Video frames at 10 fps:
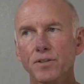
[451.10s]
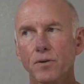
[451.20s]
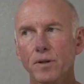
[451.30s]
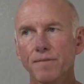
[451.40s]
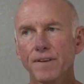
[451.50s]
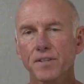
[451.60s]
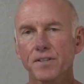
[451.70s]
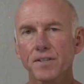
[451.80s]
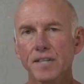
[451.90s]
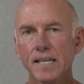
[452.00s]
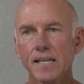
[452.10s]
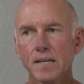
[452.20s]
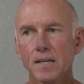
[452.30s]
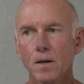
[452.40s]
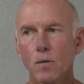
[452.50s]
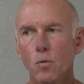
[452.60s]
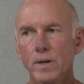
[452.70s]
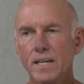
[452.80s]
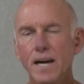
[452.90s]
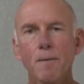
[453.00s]
of nutritional deficiency
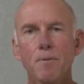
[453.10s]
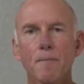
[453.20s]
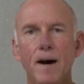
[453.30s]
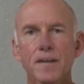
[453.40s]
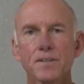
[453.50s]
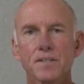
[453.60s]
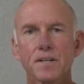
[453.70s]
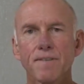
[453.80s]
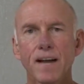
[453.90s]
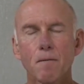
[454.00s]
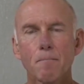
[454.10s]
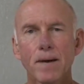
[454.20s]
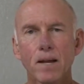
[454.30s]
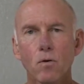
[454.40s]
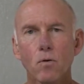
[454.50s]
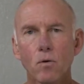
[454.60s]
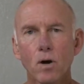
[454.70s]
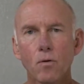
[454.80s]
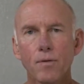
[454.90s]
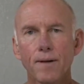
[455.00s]
would compromise developmental
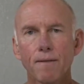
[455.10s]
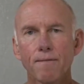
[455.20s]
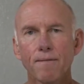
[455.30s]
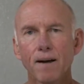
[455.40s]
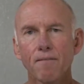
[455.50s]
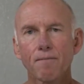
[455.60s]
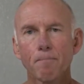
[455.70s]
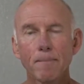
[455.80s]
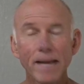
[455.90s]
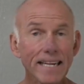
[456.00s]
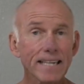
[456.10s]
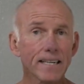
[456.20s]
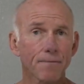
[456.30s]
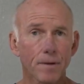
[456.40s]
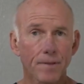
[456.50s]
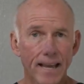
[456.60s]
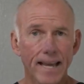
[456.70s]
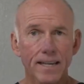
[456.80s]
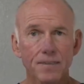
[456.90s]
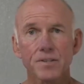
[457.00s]
growth of many
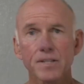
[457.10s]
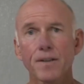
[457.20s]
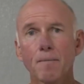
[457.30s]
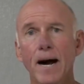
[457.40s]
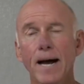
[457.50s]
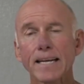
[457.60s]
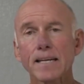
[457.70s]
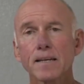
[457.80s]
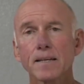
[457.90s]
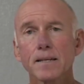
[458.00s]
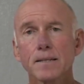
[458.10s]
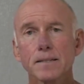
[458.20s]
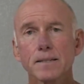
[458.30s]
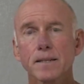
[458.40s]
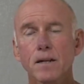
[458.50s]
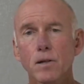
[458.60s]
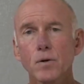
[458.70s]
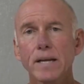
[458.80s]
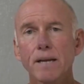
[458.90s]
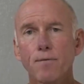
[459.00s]
different things in the body,
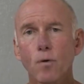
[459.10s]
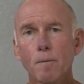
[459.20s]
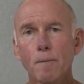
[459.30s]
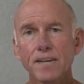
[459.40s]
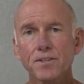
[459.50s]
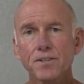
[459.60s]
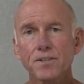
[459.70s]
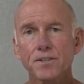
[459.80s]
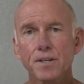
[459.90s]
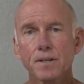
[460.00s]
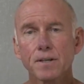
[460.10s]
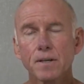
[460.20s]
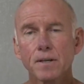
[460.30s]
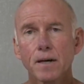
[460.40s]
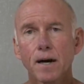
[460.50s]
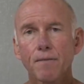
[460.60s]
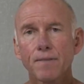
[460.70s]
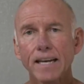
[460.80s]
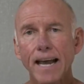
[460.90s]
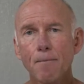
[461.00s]
including formation of
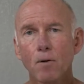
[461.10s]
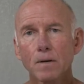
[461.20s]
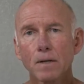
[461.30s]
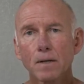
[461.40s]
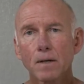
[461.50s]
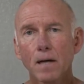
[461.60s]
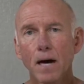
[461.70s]
the enamel,